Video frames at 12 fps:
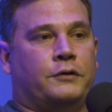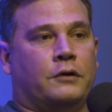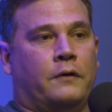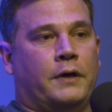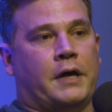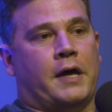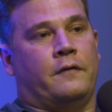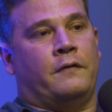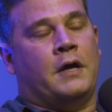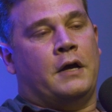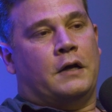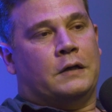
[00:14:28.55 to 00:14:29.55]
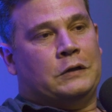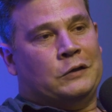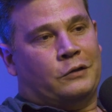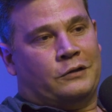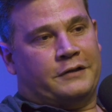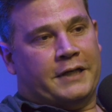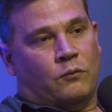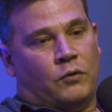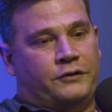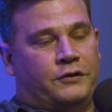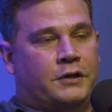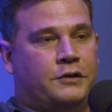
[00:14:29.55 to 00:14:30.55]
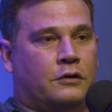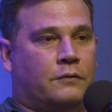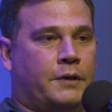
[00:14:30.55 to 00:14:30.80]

So it kind of looks at what's in your